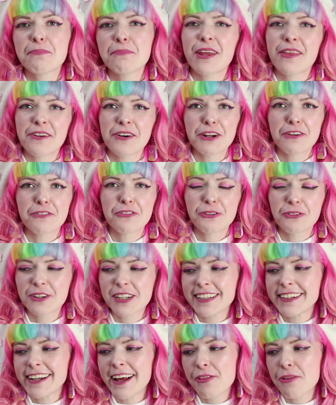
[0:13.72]
But it's kind of already an
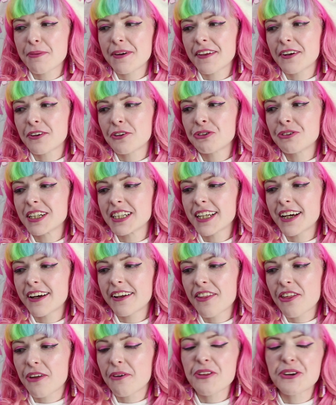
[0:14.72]
announcement that I'd already done, so
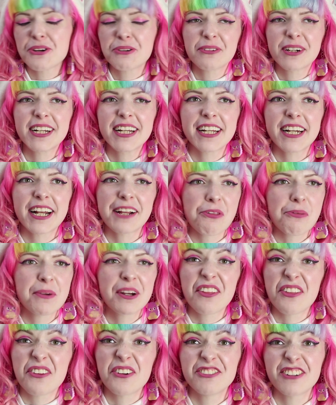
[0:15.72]
it's not really an announcement, it's
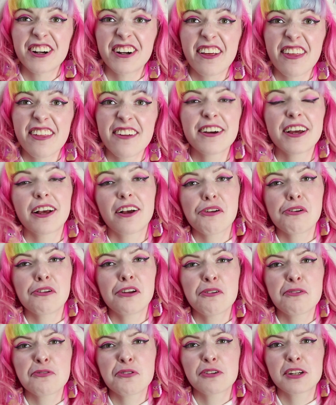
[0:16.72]
not very exciting because a lot of you
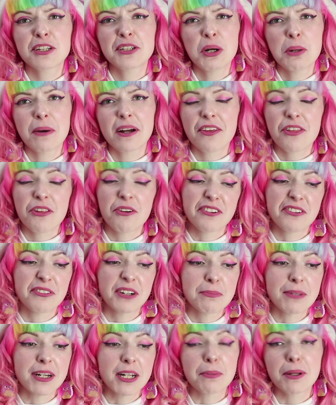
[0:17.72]
already know about it, so it doesn't really matter,
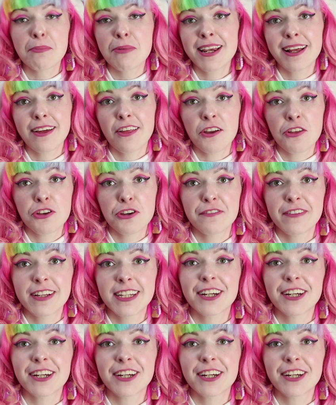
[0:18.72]
but I'm still excited to do the